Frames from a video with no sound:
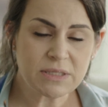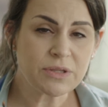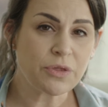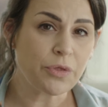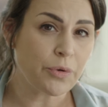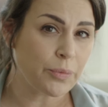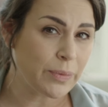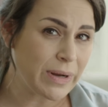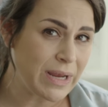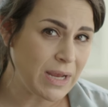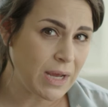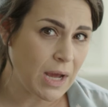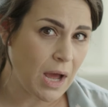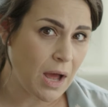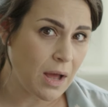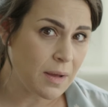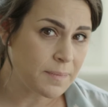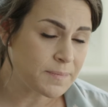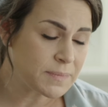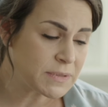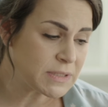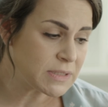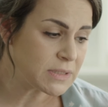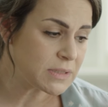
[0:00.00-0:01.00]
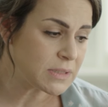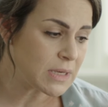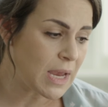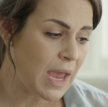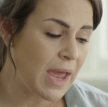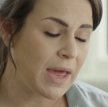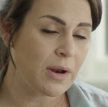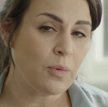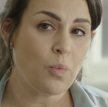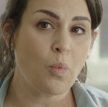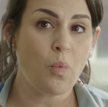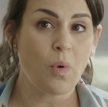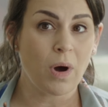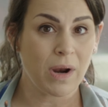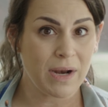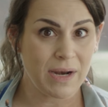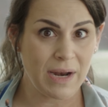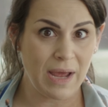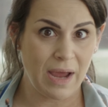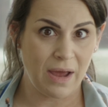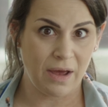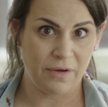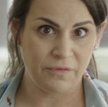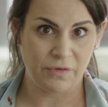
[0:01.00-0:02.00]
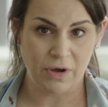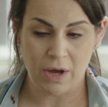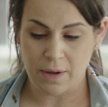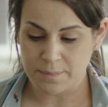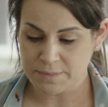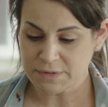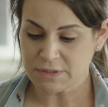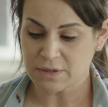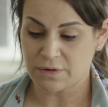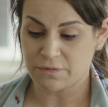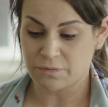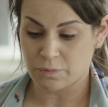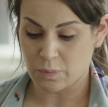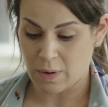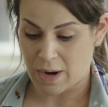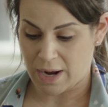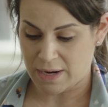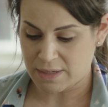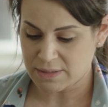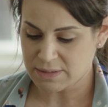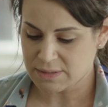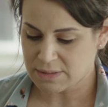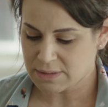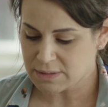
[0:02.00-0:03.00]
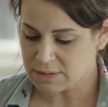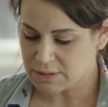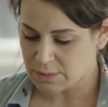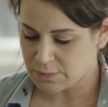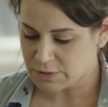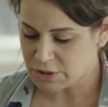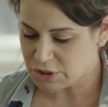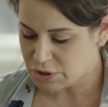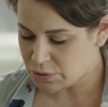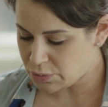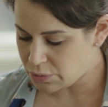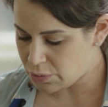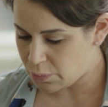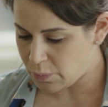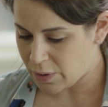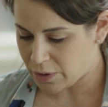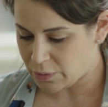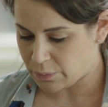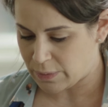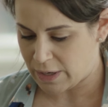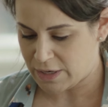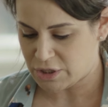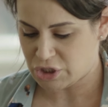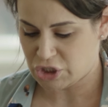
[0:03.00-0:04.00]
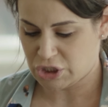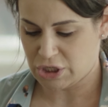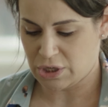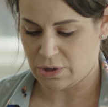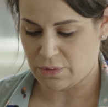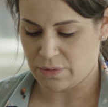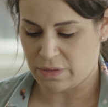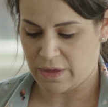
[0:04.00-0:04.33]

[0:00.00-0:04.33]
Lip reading: 3 cups and 1.5 cups of rice. So a 2-to-1 ratio